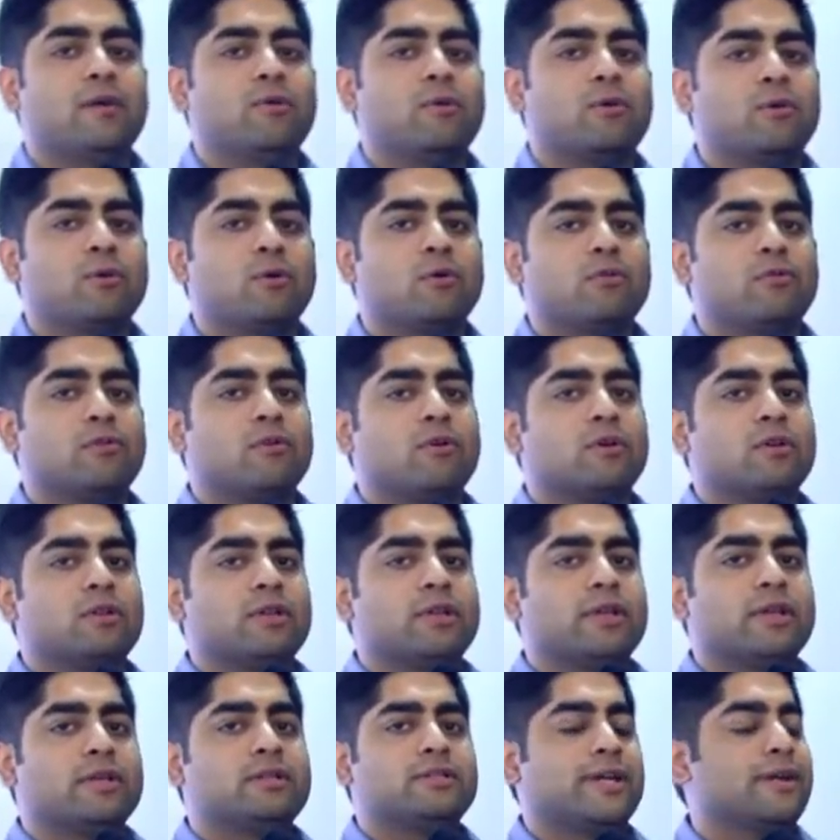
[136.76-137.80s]
I would go for
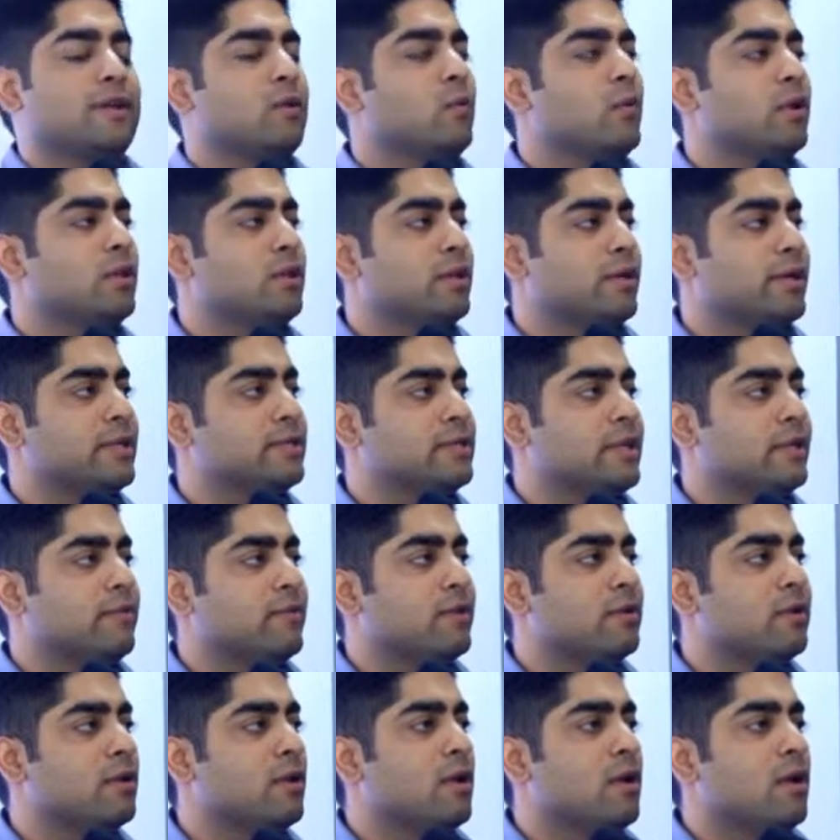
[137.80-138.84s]
the Sector
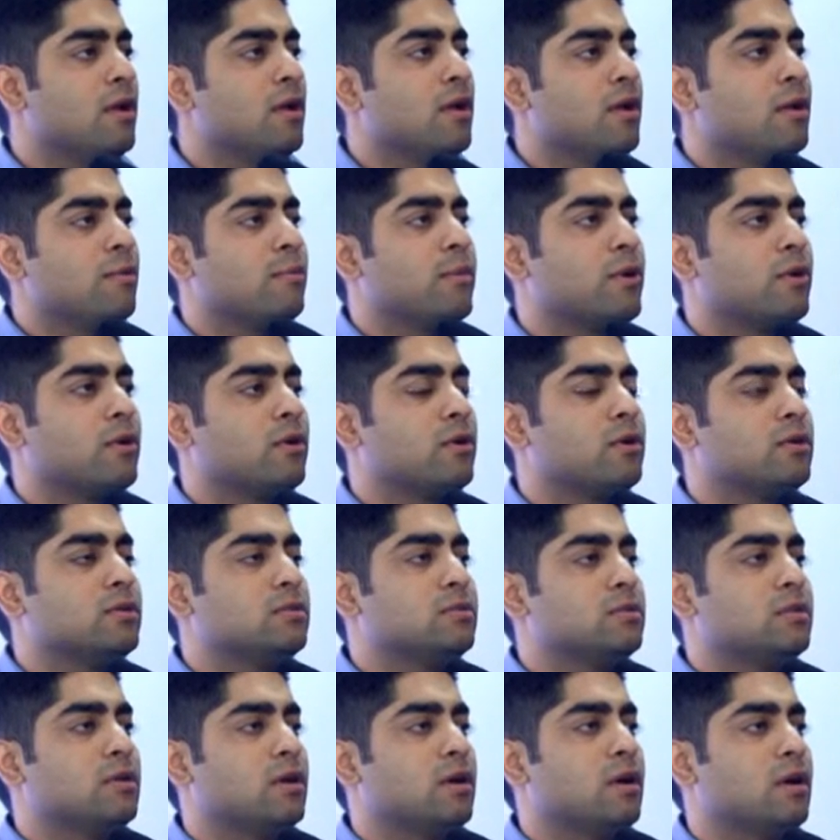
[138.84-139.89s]
137 because